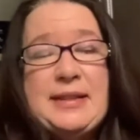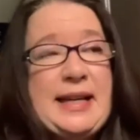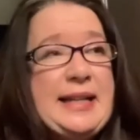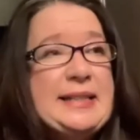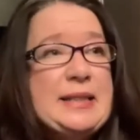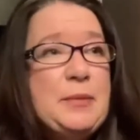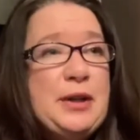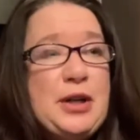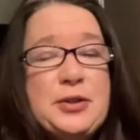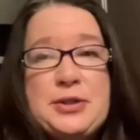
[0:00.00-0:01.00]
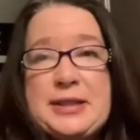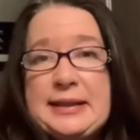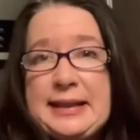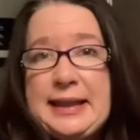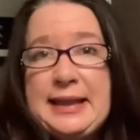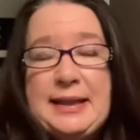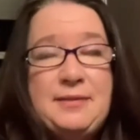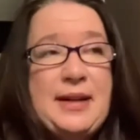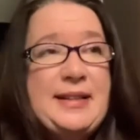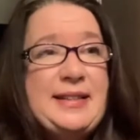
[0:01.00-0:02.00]
And someone goes to leave and
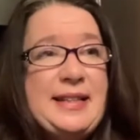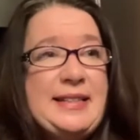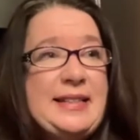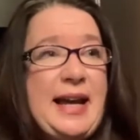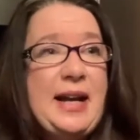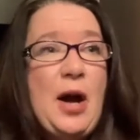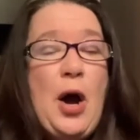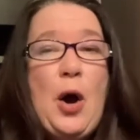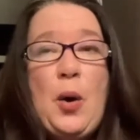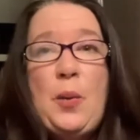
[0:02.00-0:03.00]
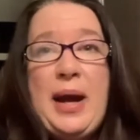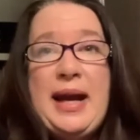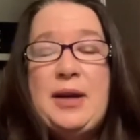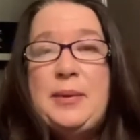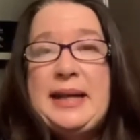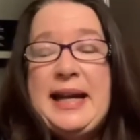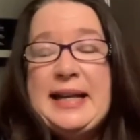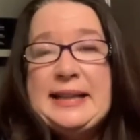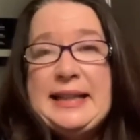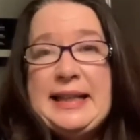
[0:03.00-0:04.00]
then they said, oh wait, we can't
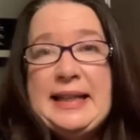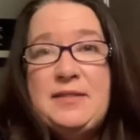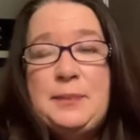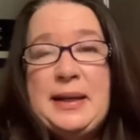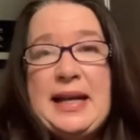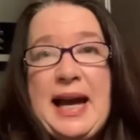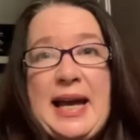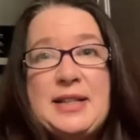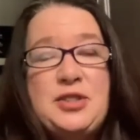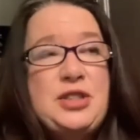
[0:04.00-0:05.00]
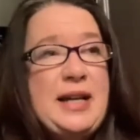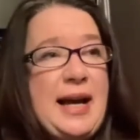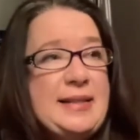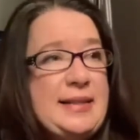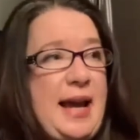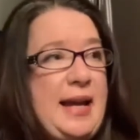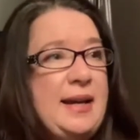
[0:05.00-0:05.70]
leave because she has a